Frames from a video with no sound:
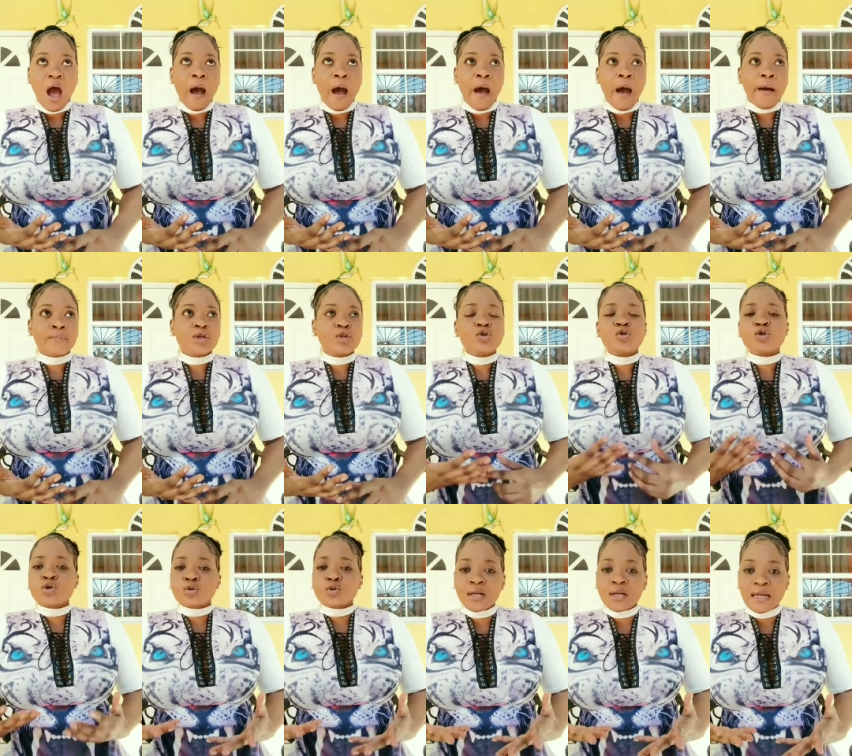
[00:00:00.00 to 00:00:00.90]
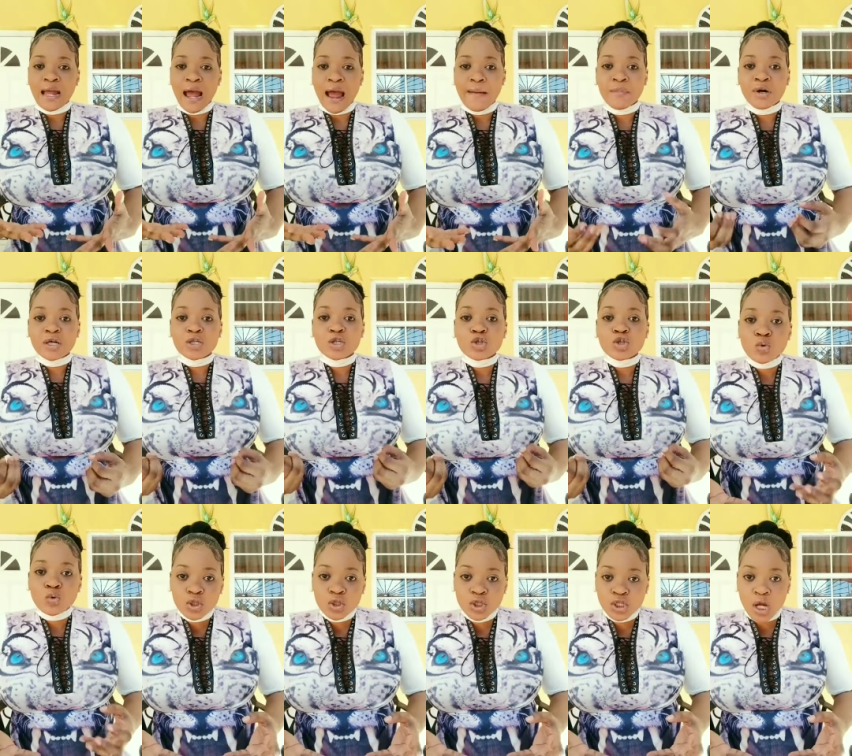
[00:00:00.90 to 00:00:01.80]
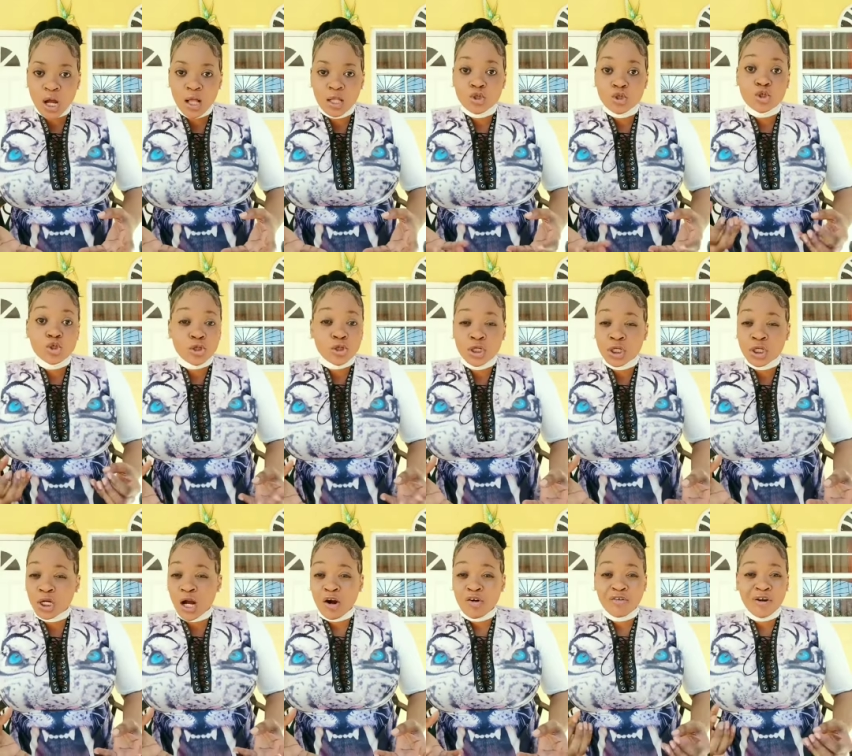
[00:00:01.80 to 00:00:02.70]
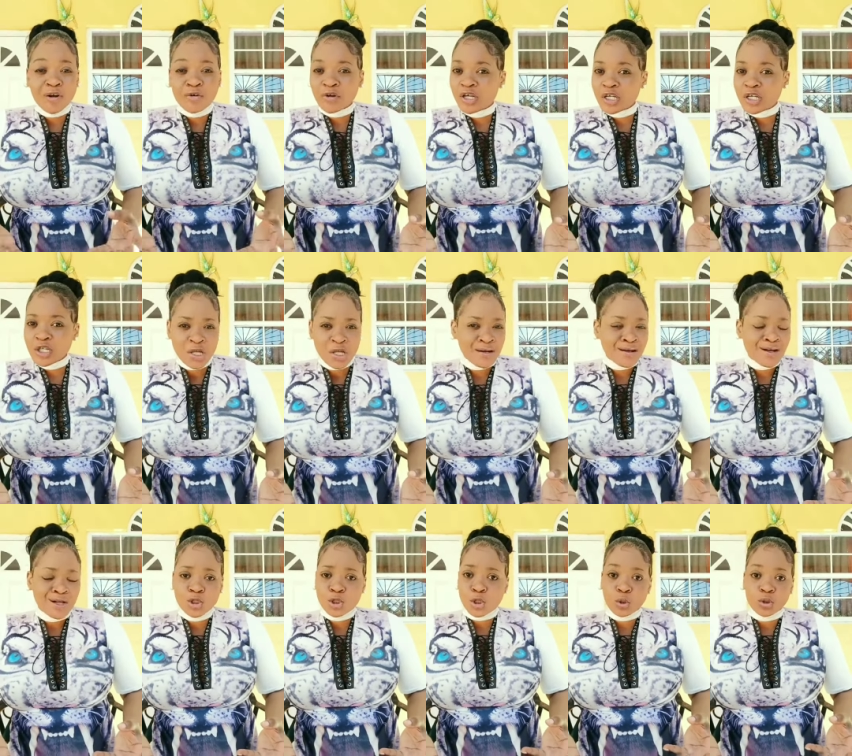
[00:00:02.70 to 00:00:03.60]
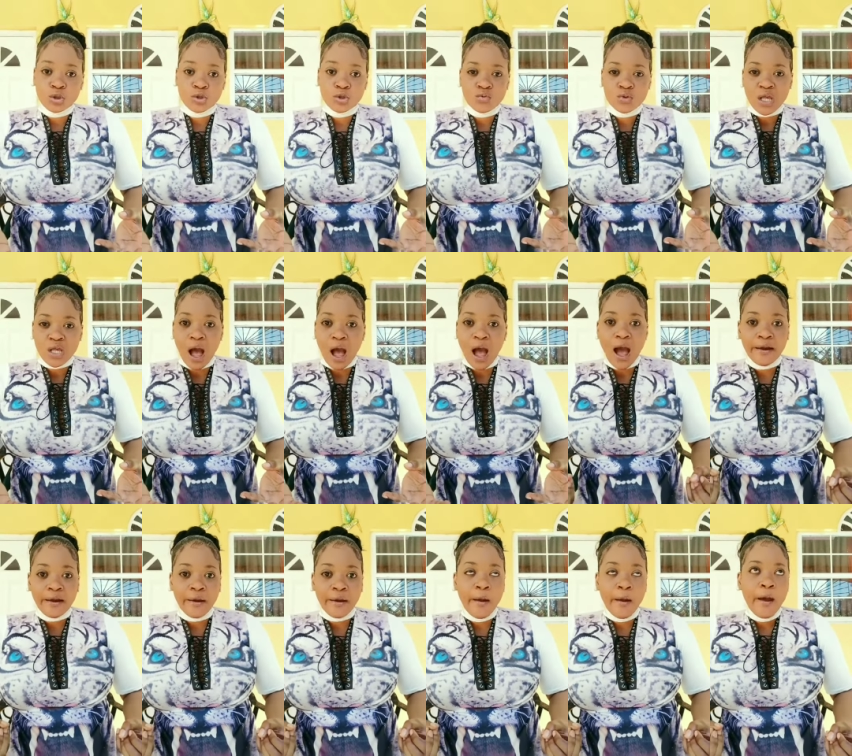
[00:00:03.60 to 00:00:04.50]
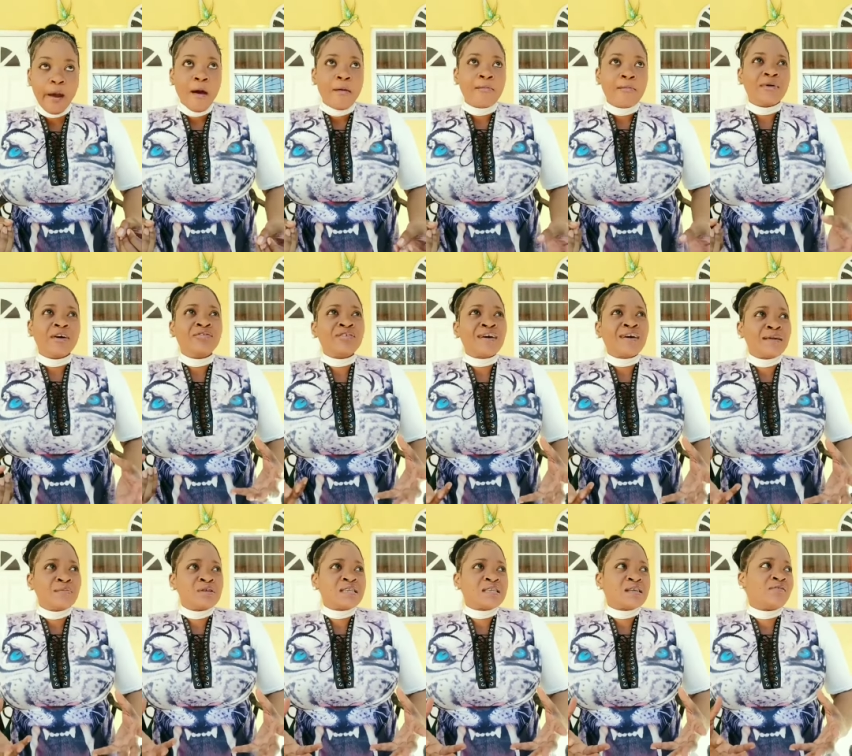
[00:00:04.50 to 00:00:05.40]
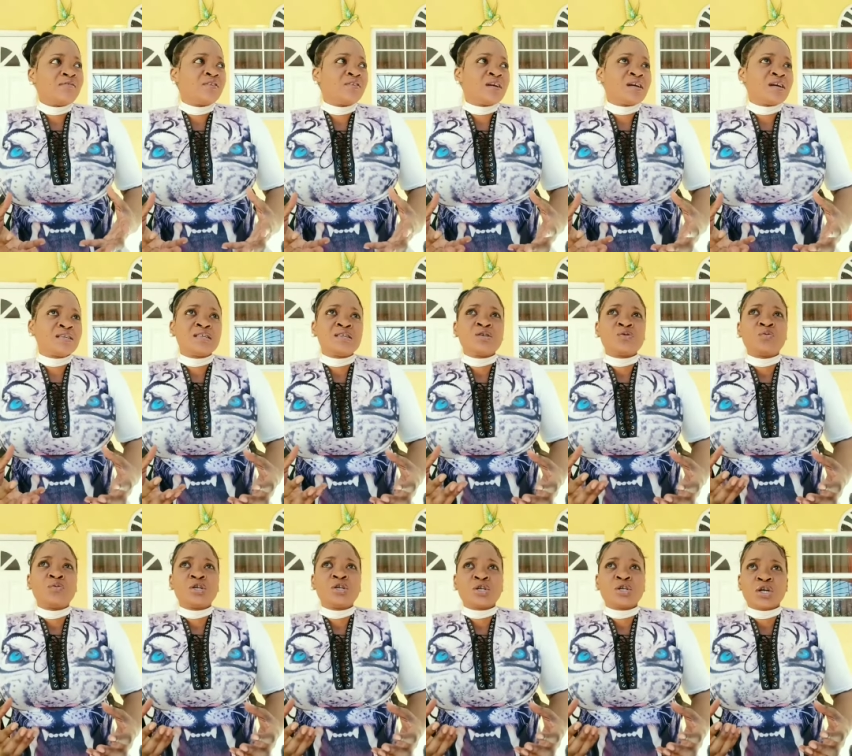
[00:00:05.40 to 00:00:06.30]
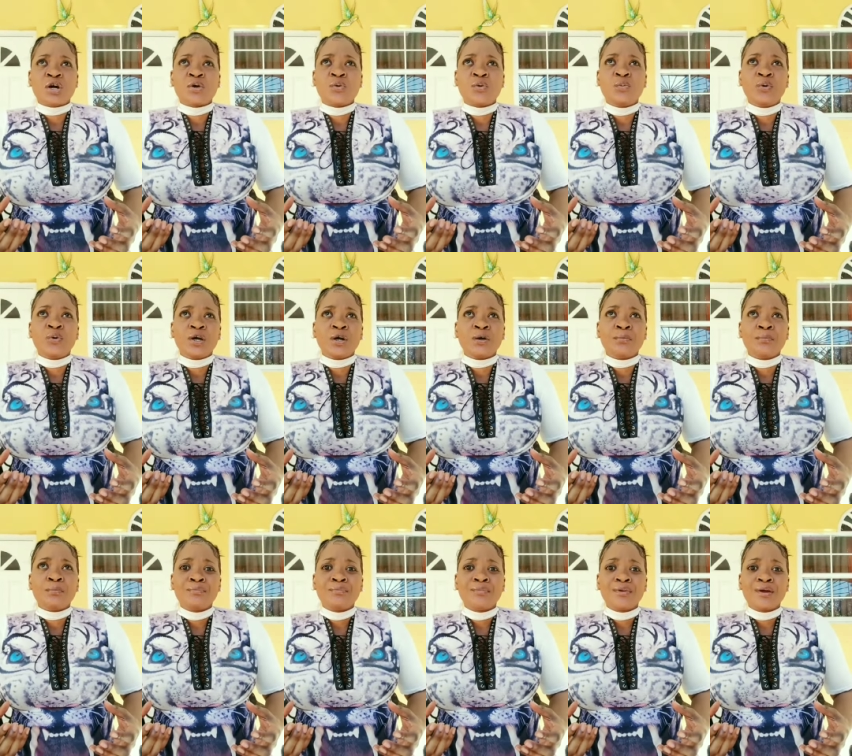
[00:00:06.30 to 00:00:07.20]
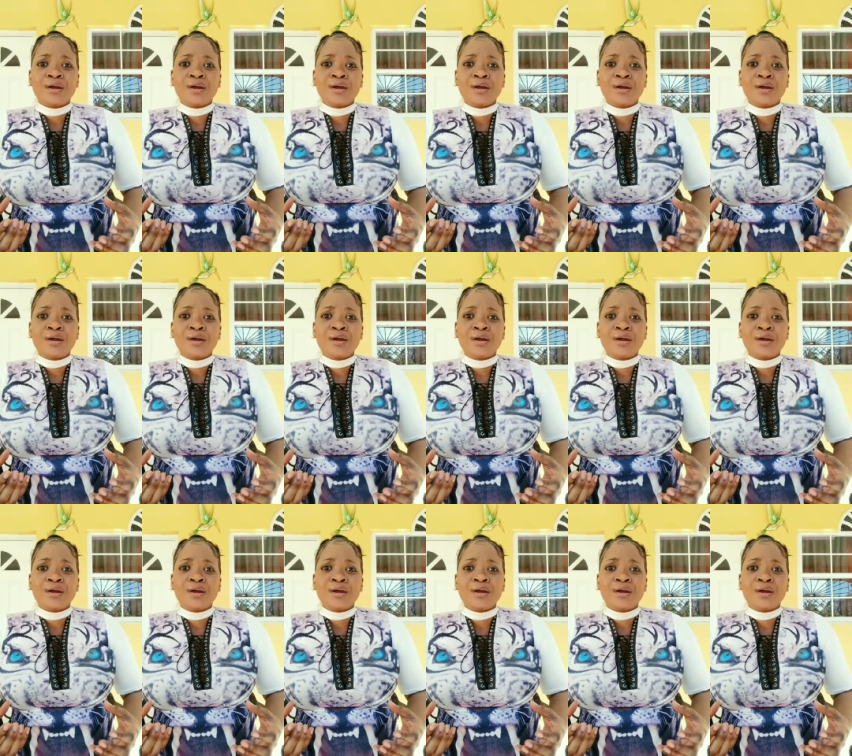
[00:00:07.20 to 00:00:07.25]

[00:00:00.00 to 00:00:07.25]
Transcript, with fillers: Um, usually I'm a social drinker, recreational drug user, and I find myself in a situation where